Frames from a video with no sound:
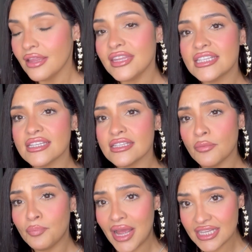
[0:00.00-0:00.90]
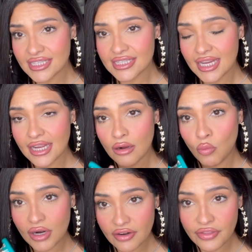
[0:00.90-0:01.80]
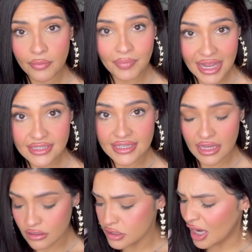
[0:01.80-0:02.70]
this is the best, one of their best sellers.